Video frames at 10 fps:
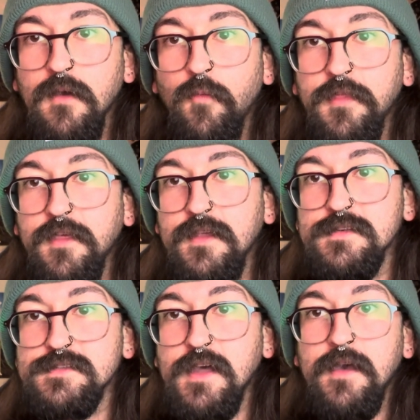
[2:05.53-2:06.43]
with
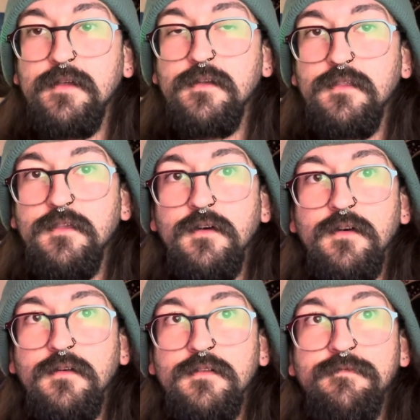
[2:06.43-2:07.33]
inside
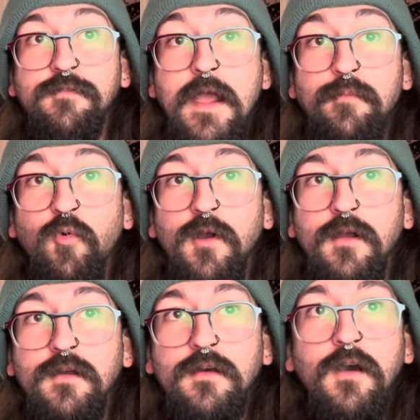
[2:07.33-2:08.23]
the framework